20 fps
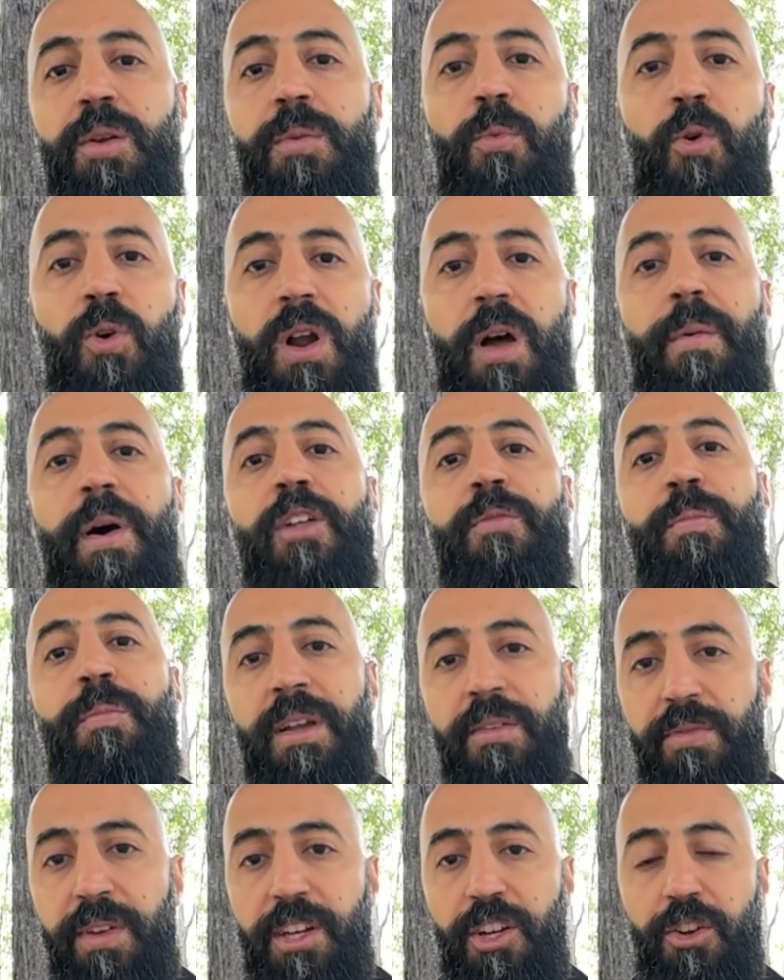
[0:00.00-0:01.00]
more about
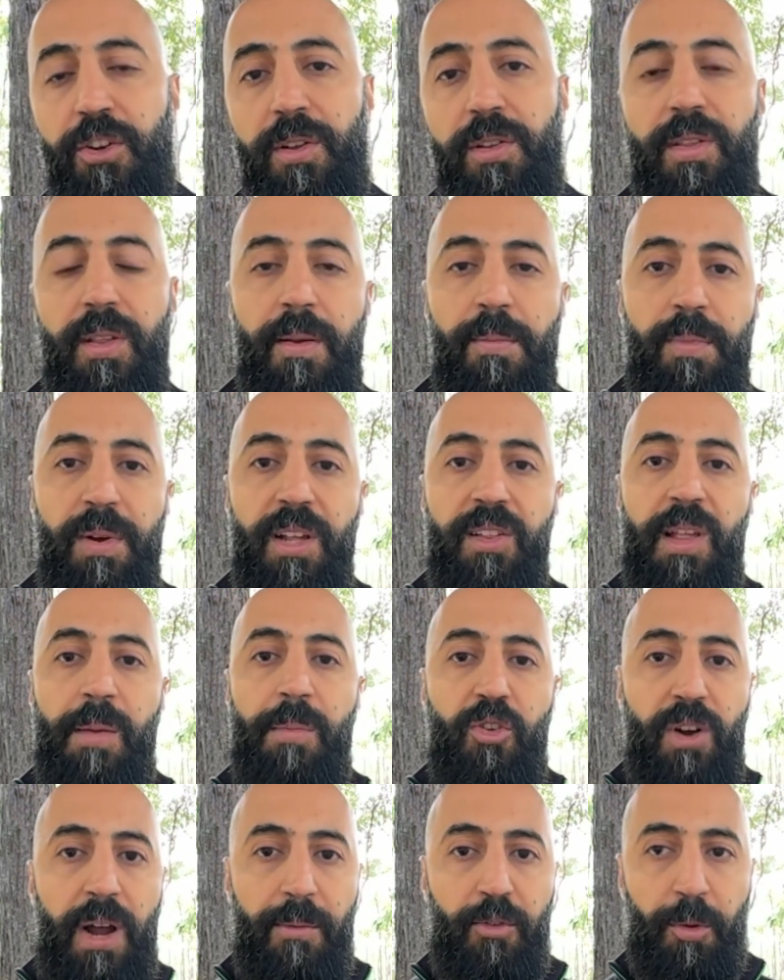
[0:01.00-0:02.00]
my videos, please
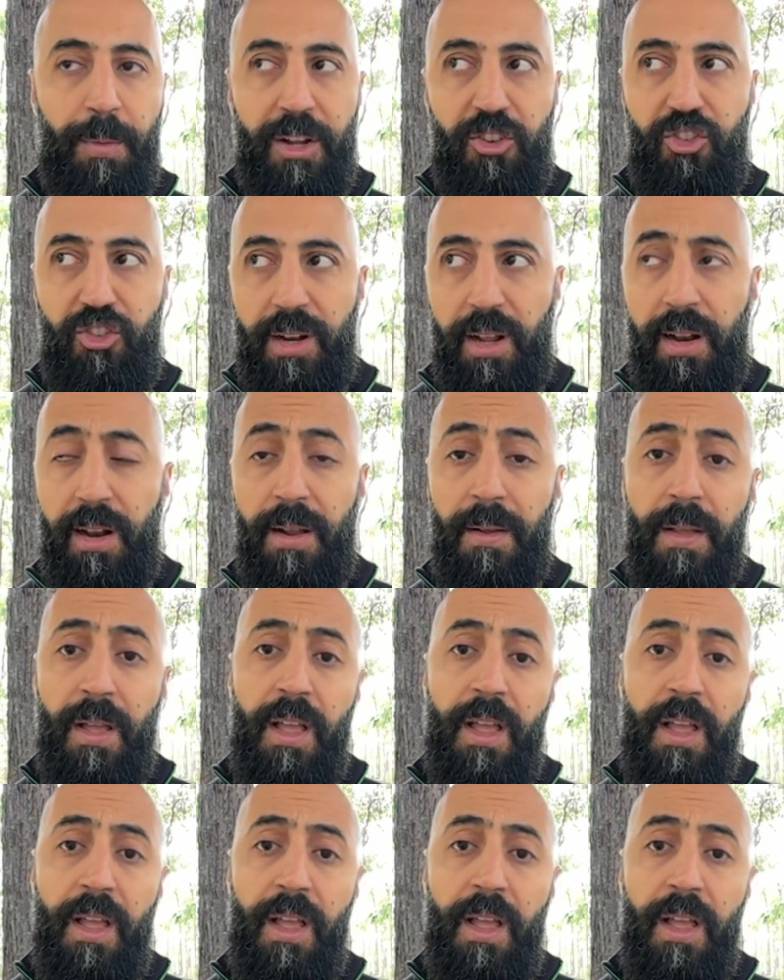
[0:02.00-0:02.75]
subscribe to my channel,